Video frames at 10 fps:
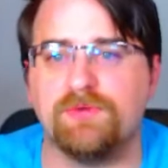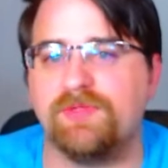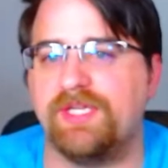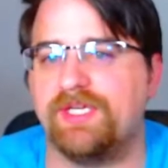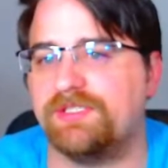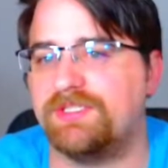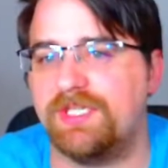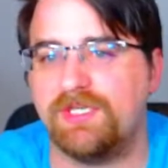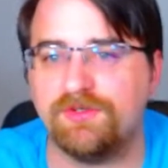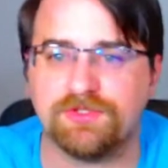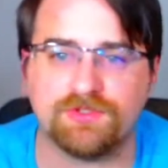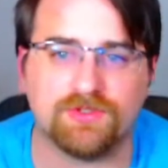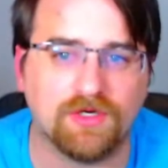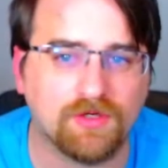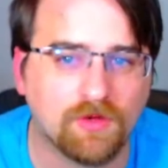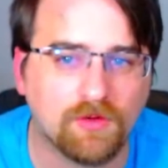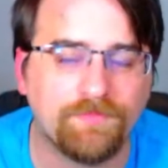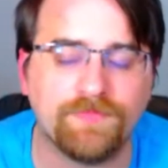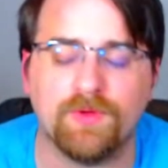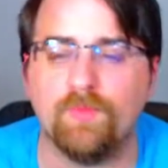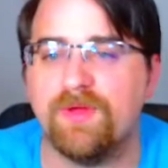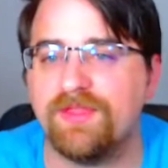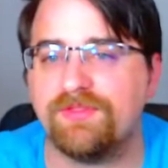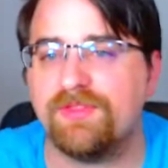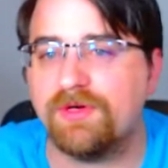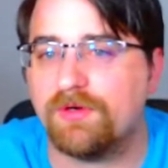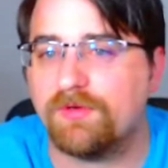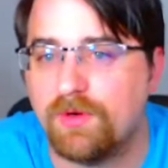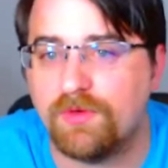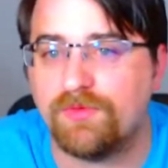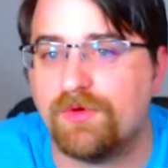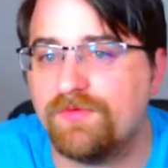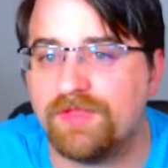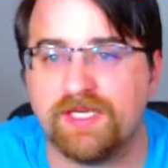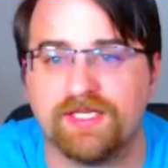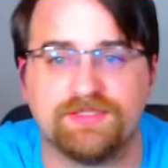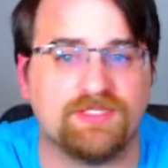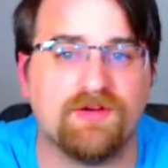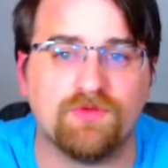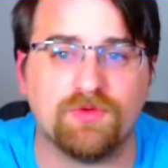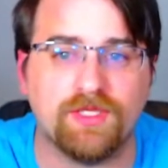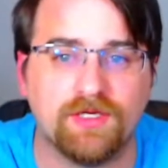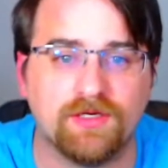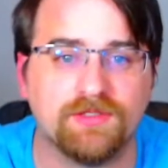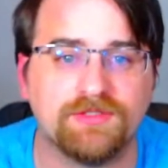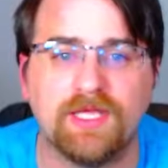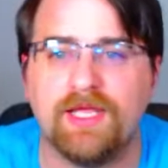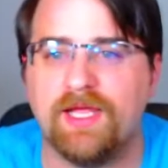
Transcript: Will they continue to struggle with their growth over the next several years?